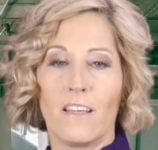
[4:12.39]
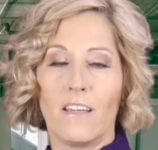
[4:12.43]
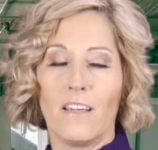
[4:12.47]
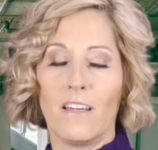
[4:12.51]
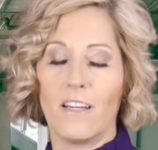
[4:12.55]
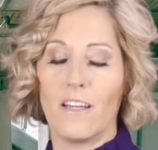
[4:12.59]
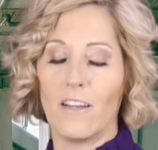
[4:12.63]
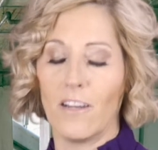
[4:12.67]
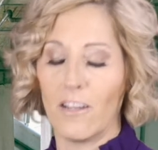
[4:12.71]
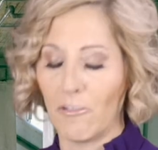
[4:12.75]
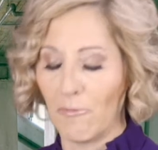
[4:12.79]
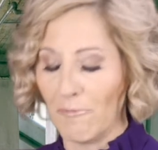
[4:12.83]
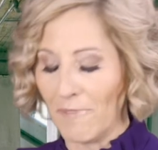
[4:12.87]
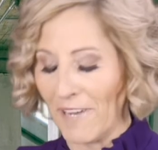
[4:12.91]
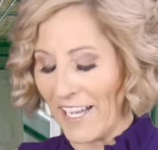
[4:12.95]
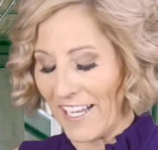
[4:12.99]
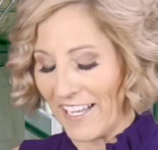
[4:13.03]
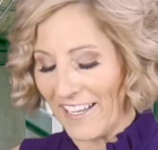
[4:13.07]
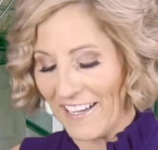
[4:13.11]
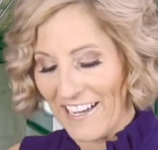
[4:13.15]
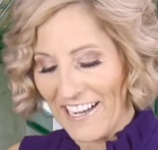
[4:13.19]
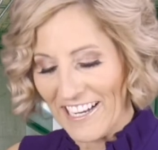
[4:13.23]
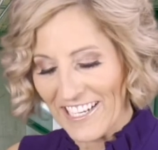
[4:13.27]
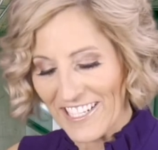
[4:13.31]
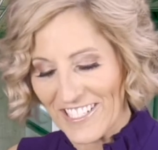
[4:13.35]
Oh my
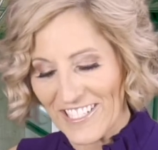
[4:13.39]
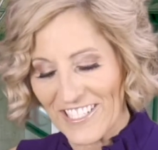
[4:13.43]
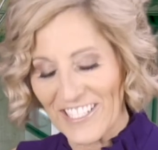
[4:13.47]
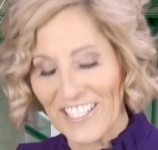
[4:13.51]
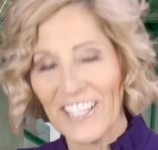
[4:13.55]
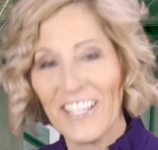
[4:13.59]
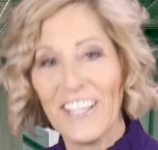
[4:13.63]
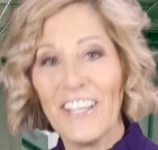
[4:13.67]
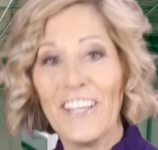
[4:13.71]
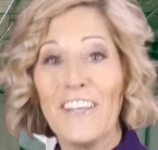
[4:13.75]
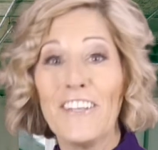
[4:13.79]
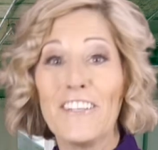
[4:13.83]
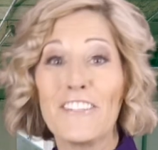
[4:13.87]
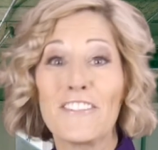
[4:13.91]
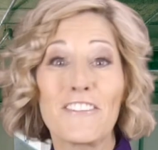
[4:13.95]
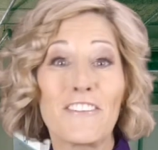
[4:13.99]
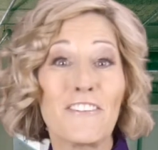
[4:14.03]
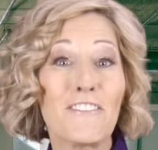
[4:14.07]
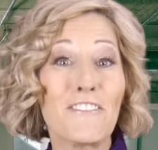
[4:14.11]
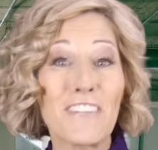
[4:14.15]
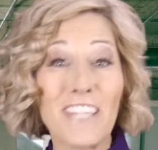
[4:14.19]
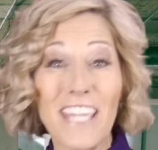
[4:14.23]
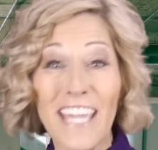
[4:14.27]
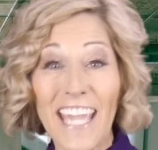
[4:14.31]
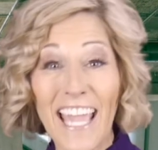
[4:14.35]
gosh. So
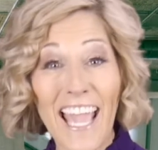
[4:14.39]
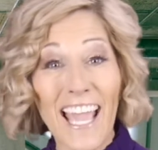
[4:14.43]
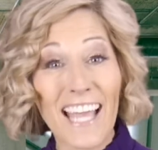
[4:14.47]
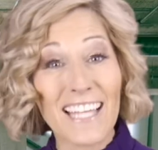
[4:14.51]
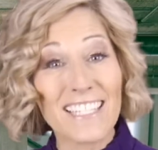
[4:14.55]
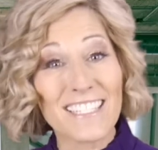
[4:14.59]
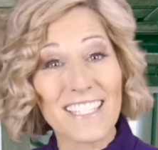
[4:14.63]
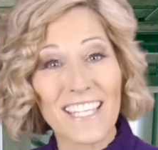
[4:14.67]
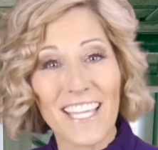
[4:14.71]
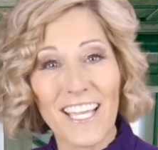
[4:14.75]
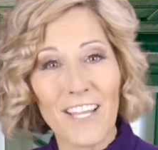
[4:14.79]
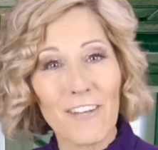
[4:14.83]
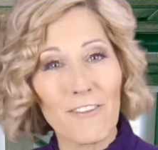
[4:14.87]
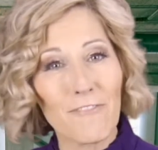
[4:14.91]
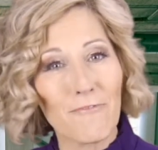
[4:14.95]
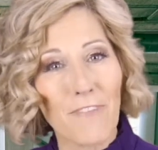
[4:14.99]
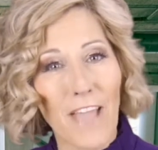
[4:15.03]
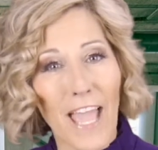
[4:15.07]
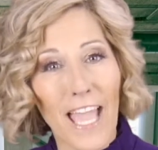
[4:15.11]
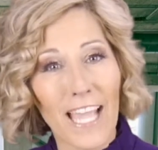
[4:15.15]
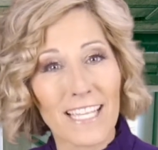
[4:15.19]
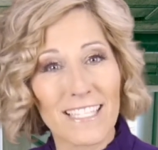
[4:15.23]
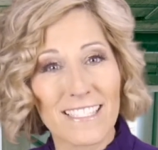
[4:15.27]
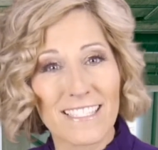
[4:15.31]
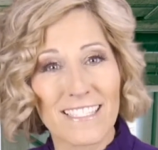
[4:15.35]
cats get
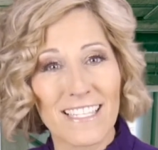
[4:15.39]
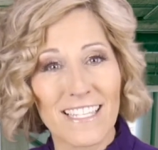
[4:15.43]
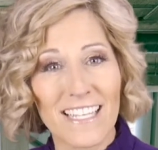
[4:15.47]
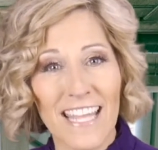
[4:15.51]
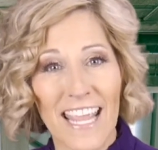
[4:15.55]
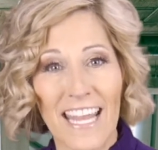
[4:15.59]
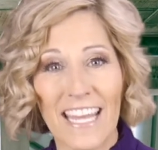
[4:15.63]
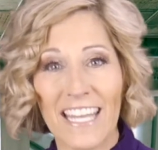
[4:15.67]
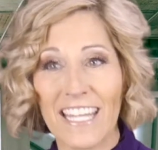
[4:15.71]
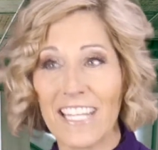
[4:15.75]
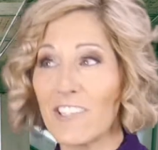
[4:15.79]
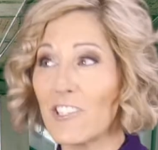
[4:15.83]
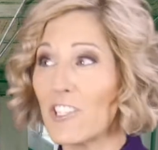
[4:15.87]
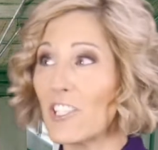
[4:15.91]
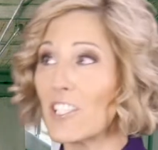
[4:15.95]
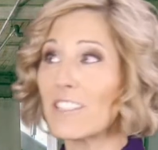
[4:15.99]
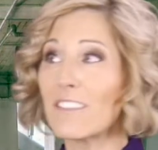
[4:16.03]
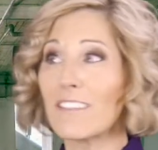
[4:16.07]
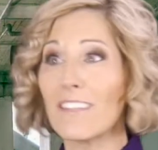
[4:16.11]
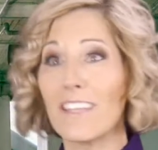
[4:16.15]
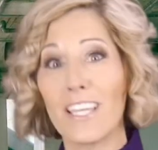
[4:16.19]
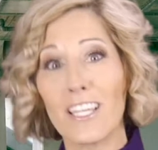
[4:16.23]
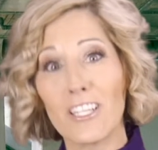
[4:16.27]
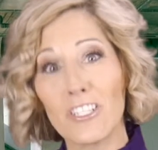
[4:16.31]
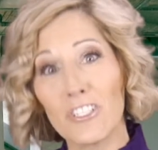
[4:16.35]
vaccinated just
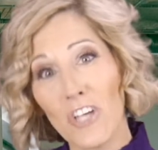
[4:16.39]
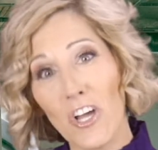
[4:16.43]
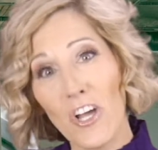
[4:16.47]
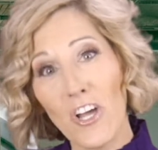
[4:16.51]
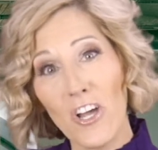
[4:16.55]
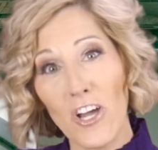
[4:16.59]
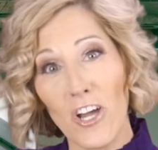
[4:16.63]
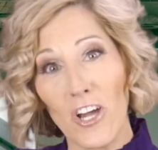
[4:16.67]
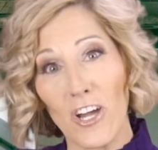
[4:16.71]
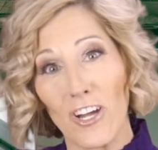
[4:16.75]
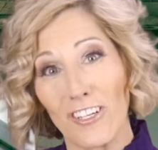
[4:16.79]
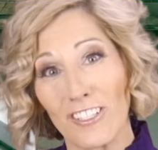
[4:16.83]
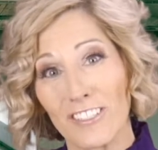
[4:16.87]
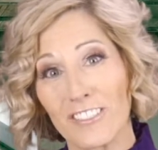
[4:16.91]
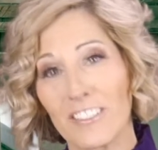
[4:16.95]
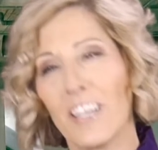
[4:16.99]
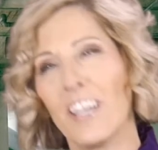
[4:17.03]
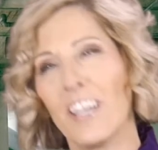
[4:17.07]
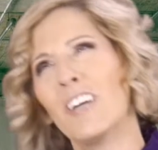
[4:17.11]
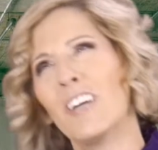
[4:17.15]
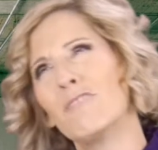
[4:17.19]
like dogs.